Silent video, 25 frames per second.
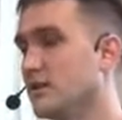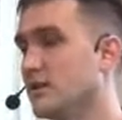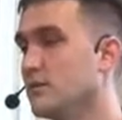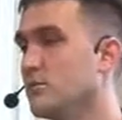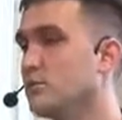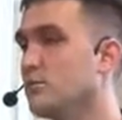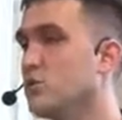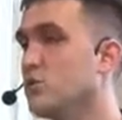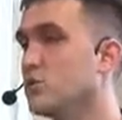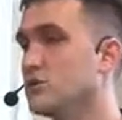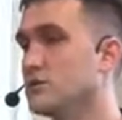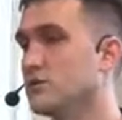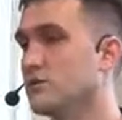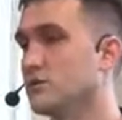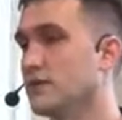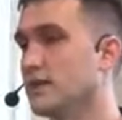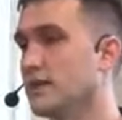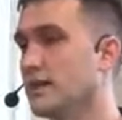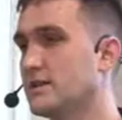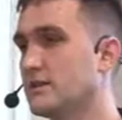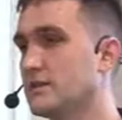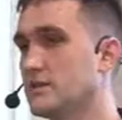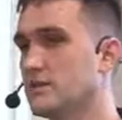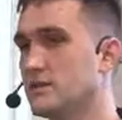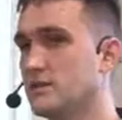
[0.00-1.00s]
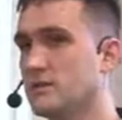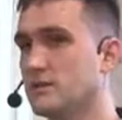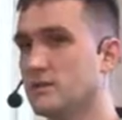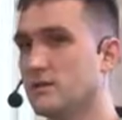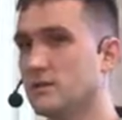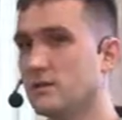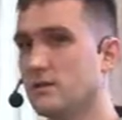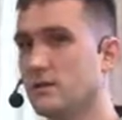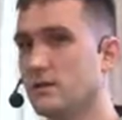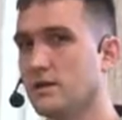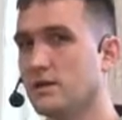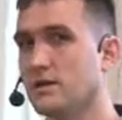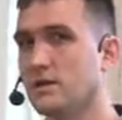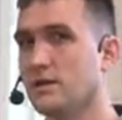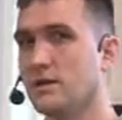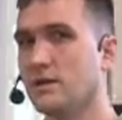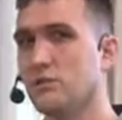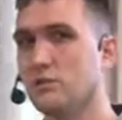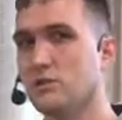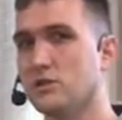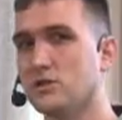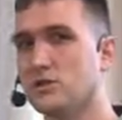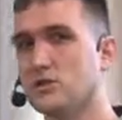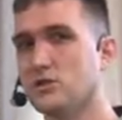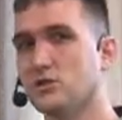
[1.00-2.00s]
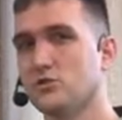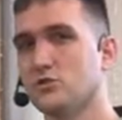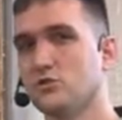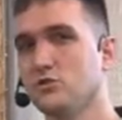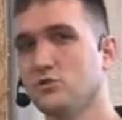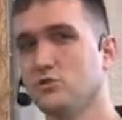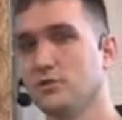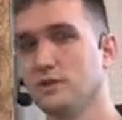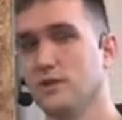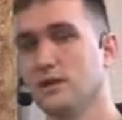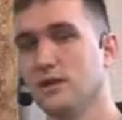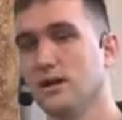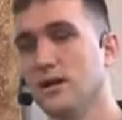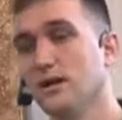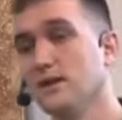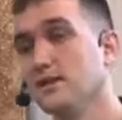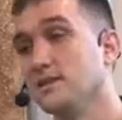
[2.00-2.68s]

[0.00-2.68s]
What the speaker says: in most of case, like, image should be,